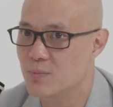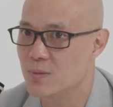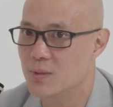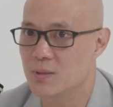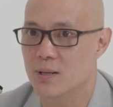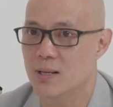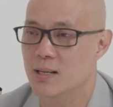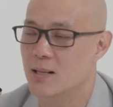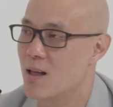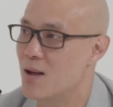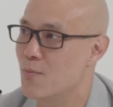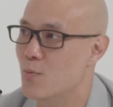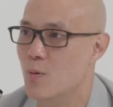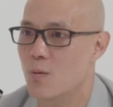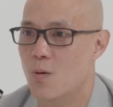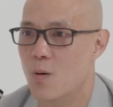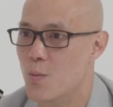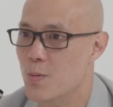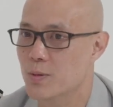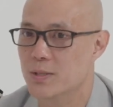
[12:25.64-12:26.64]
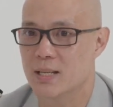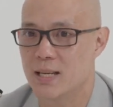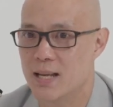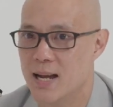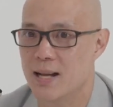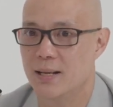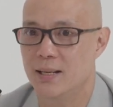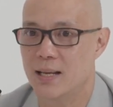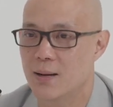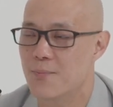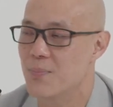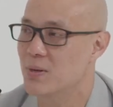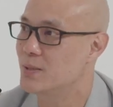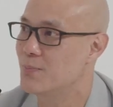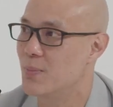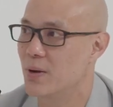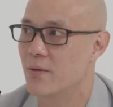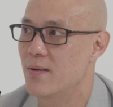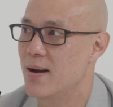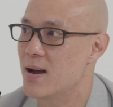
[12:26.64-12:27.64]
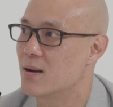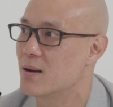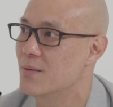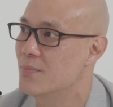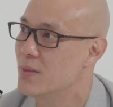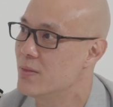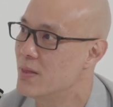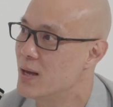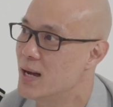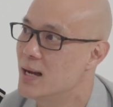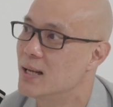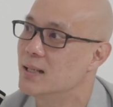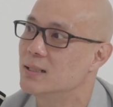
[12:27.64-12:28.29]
the client will almost again get a much better outcome than that,